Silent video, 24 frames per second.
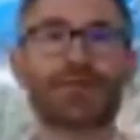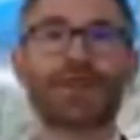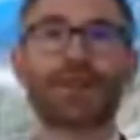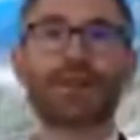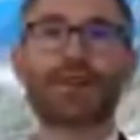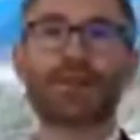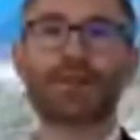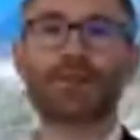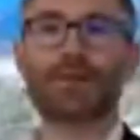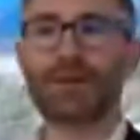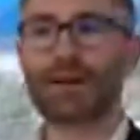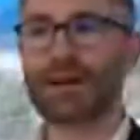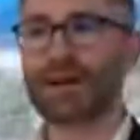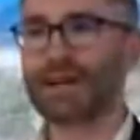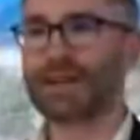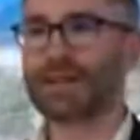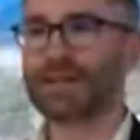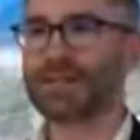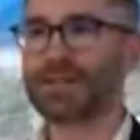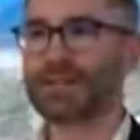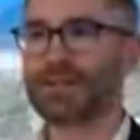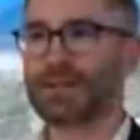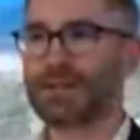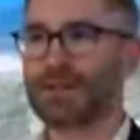Video
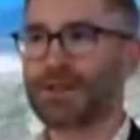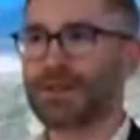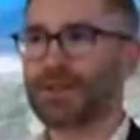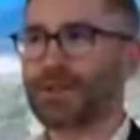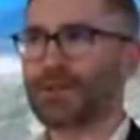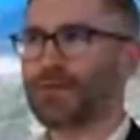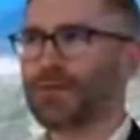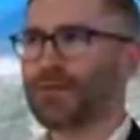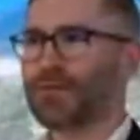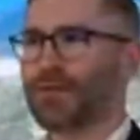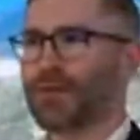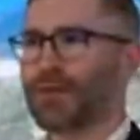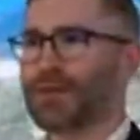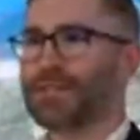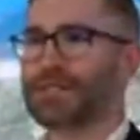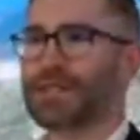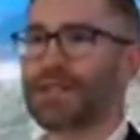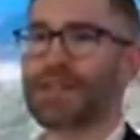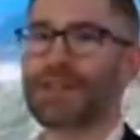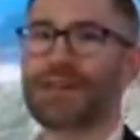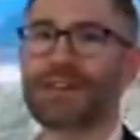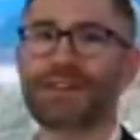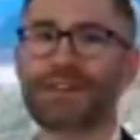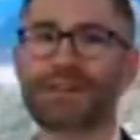and Your Voice,
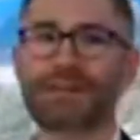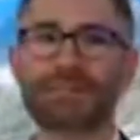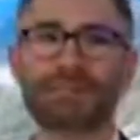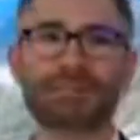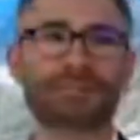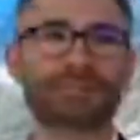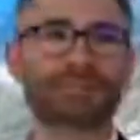I think.